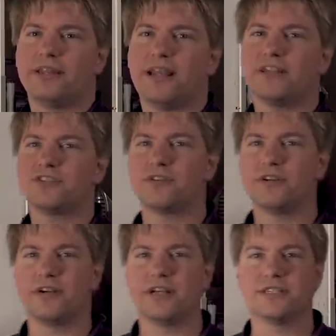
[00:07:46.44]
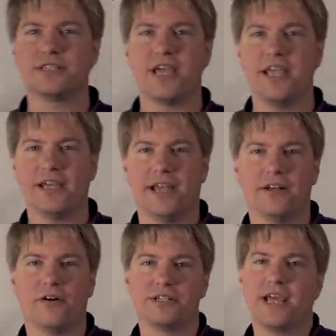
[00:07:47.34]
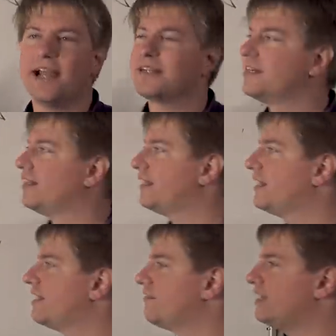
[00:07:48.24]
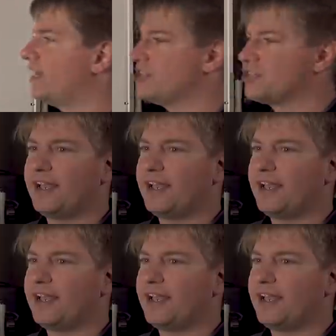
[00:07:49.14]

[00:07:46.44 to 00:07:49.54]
The answer is TACAN, or Tactical Air Navigation.